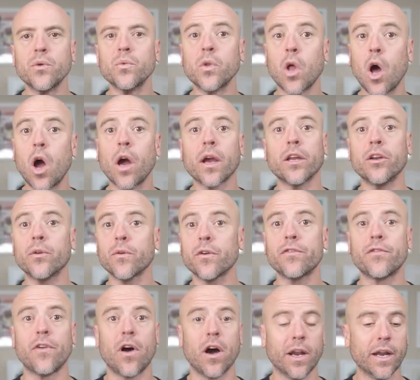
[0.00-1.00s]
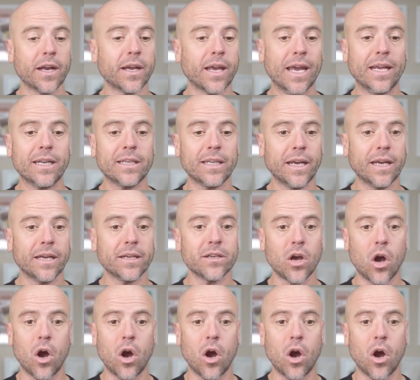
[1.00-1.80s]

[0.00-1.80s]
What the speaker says: you log into Rephonic and land